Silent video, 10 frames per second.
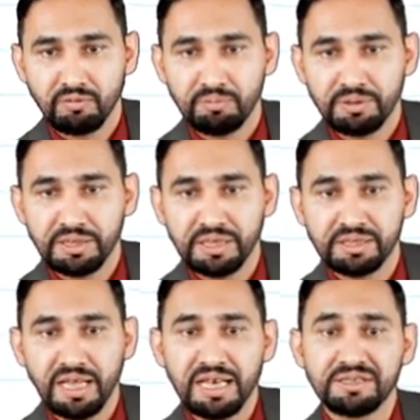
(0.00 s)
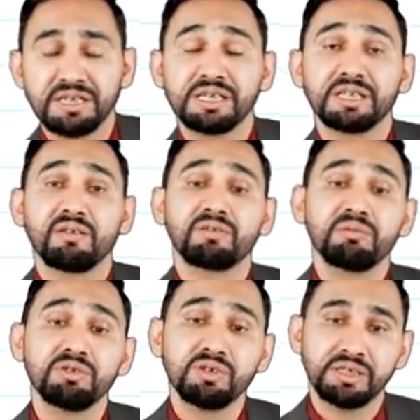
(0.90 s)
the health status of
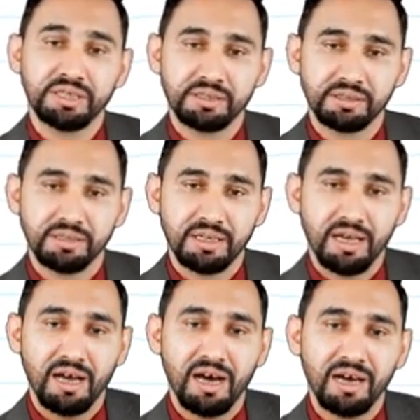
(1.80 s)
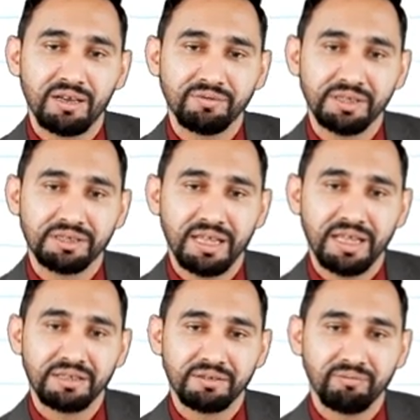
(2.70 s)
community. All of this
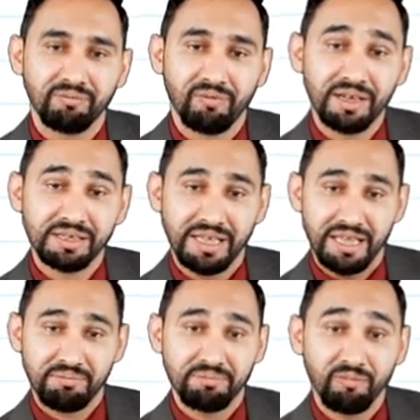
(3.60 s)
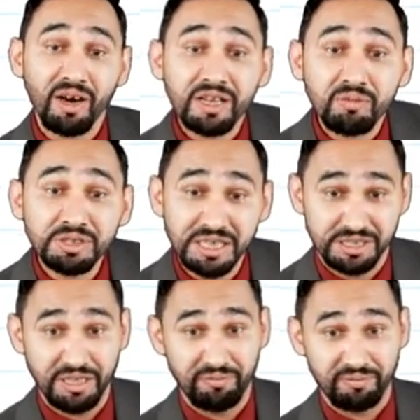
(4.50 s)
has one aim, one
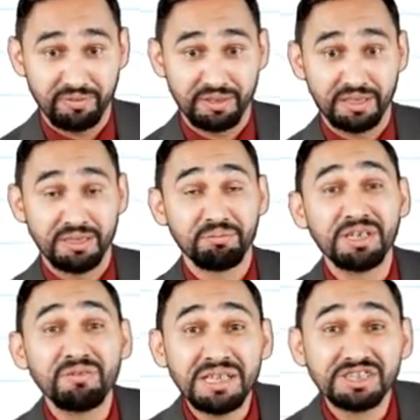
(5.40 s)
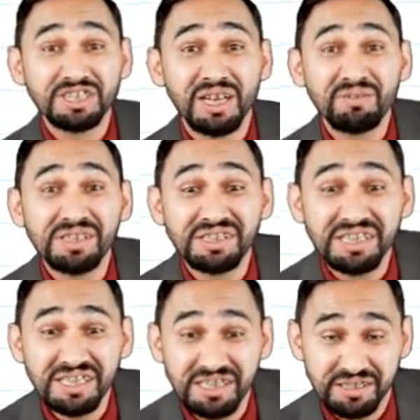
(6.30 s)
objective: prevention of
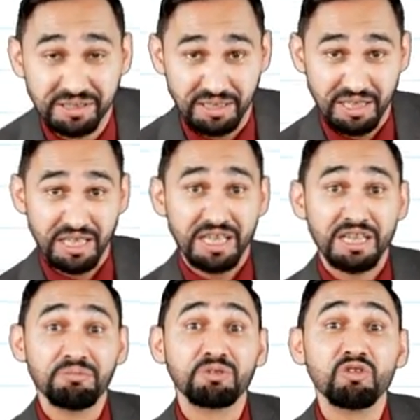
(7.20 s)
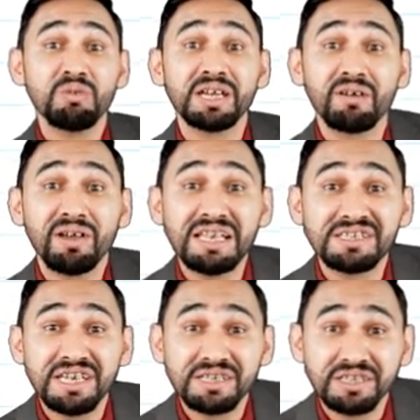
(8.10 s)
disease, improvement of health
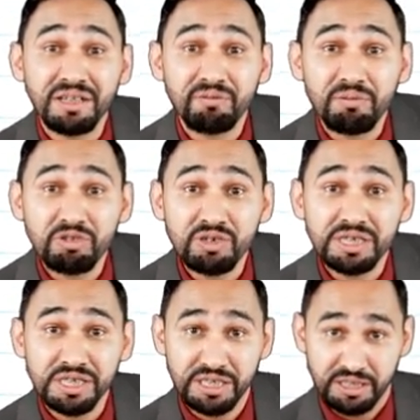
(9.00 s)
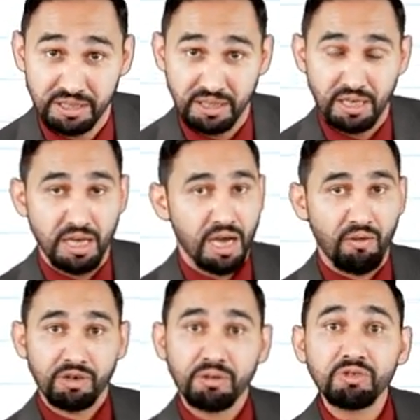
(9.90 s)
status of community.
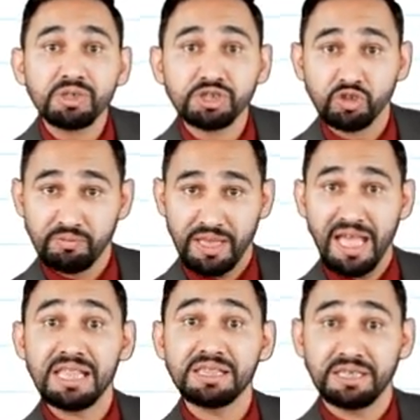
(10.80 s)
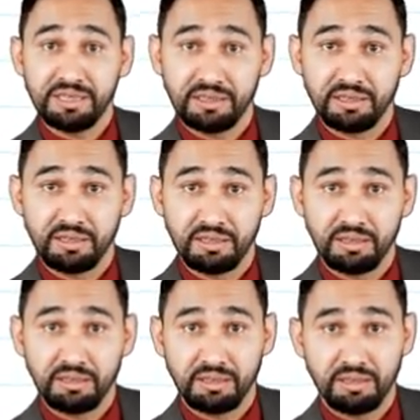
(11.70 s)
Our community should be healthy.
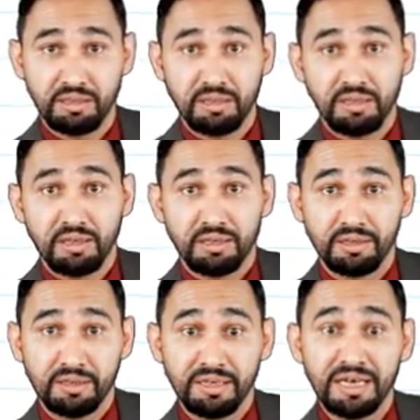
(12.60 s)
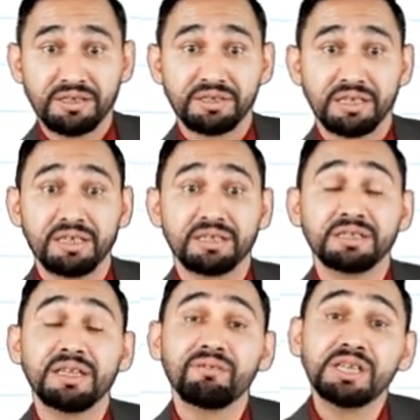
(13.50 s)
Let's discuss
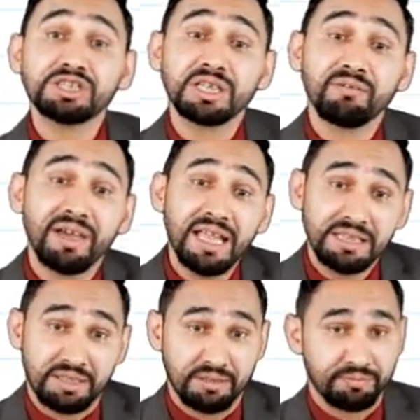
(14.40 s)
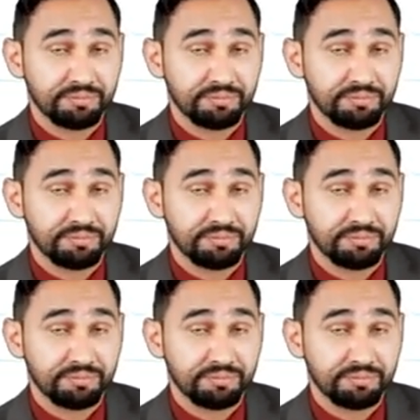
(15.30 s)
the definition of health.